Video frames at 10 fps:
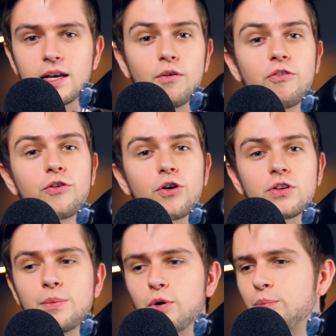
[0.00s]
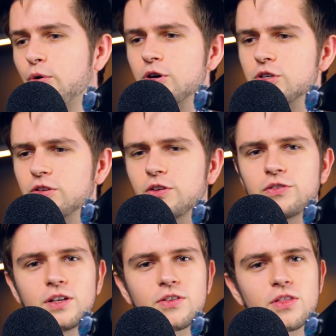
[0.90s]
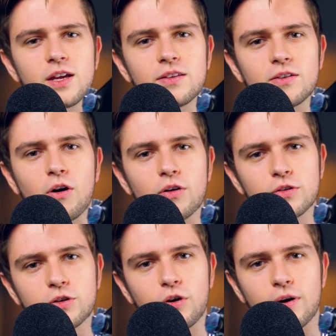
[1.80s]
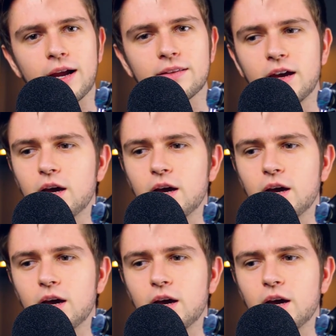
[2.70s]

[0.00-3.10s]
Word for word: Now, of course, the proportions of these things aren't correct,